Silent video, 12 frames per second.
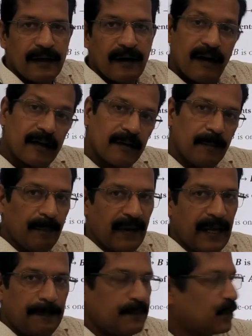are
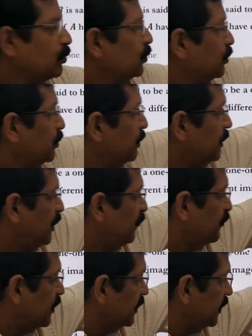mapped to
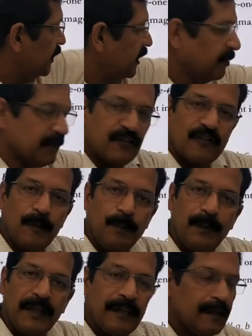different elements
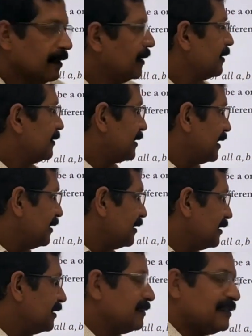in B,
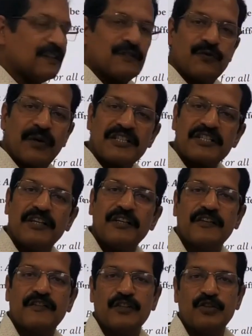then this function
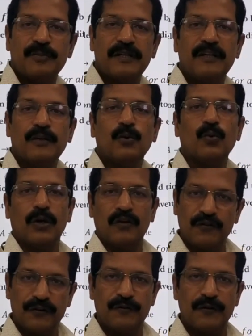is said to be one
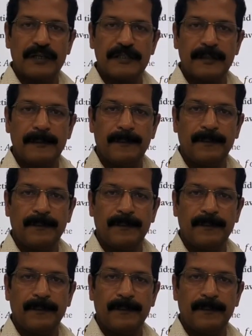function.